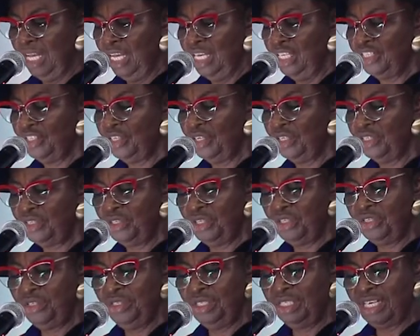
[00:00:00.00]
So
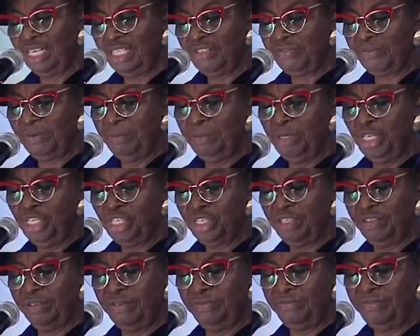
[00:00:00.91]
social
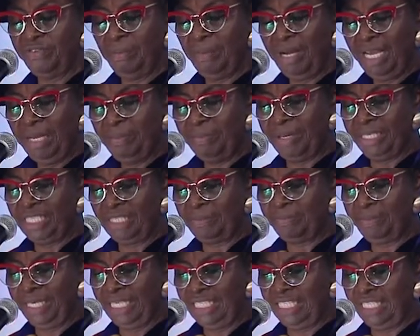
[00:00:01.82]
transformation, from my
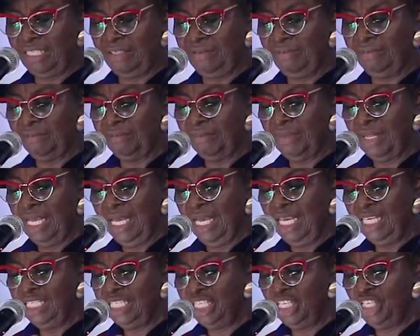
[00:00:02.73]
perspective,
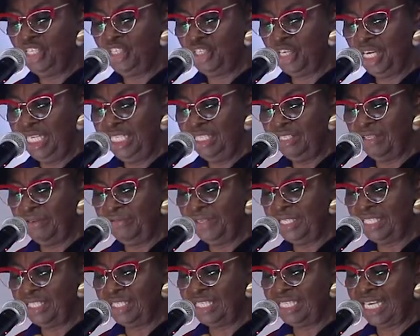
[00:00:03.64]
is the change of
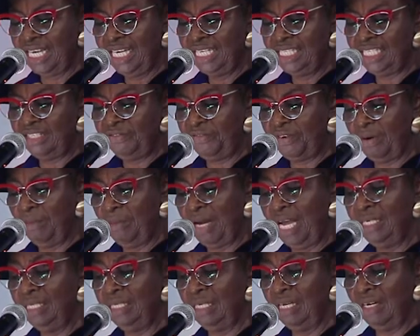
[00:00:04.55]
a society from
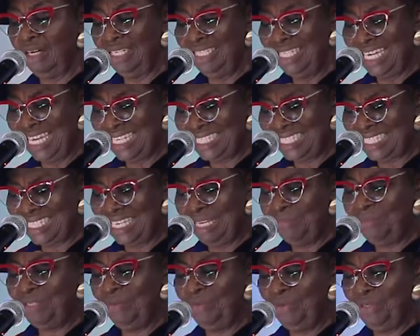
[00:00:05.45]
an
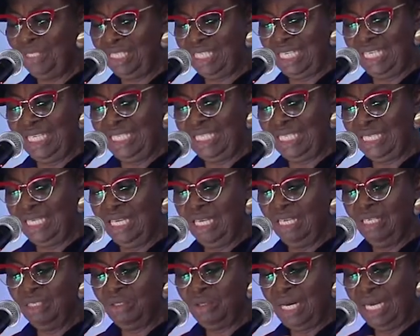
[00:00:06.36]
unacceptable state
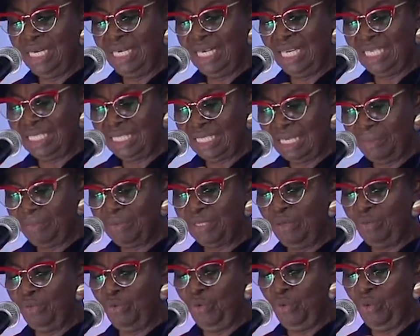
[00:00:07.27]
to an
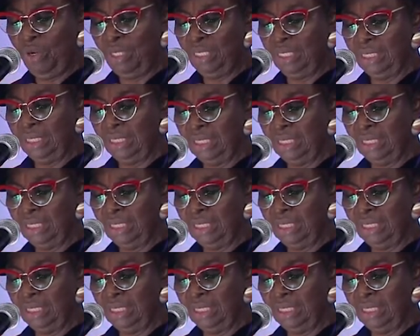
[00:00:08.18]
acceptable one.